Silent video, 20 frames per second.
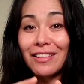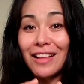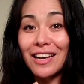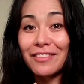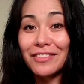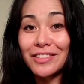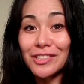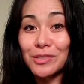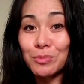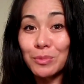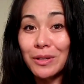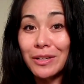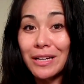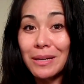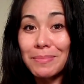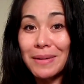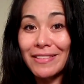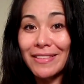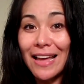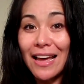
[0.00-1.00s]
A lot of us
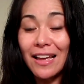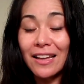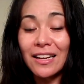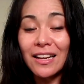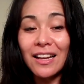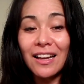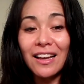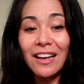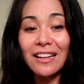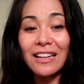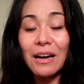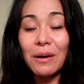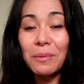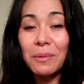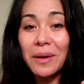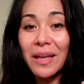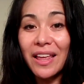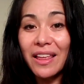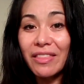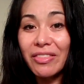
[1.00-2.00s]
worry about that.
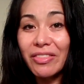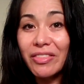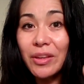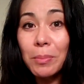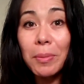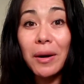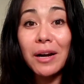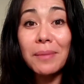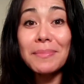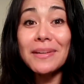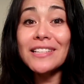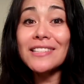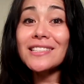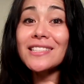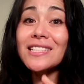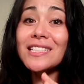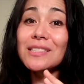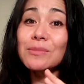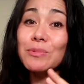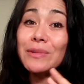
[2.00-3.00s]
Now with the
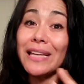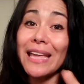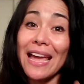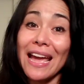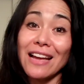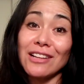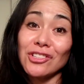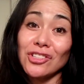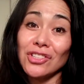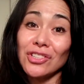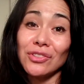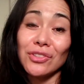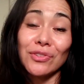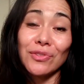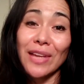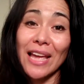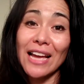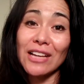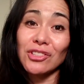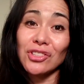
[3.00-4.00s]
apartments, you can't
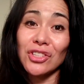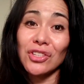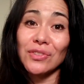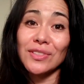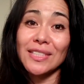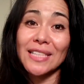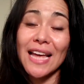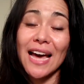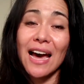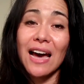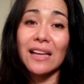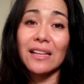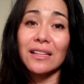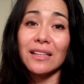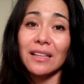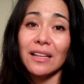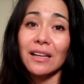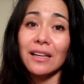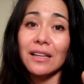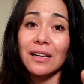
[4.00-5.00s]
choose
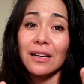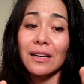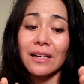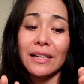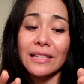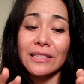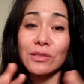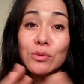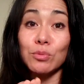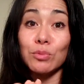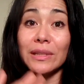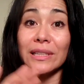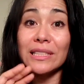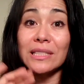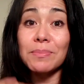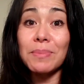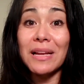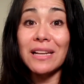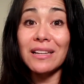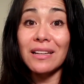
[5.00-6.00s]
that. It's
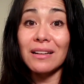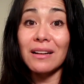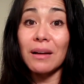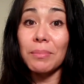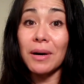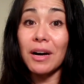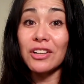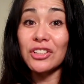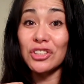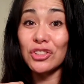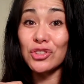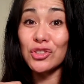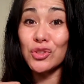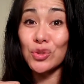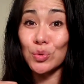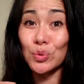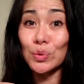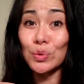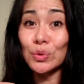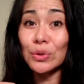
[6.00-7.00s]
really dependent upon your
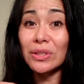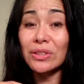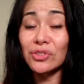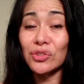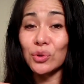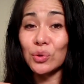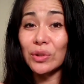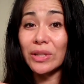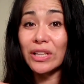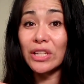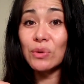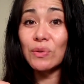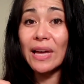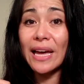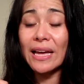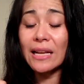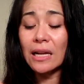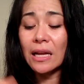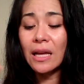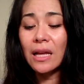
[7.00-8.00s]
school, the school that you
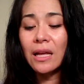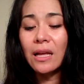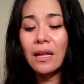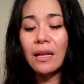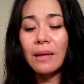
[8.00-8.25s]
get,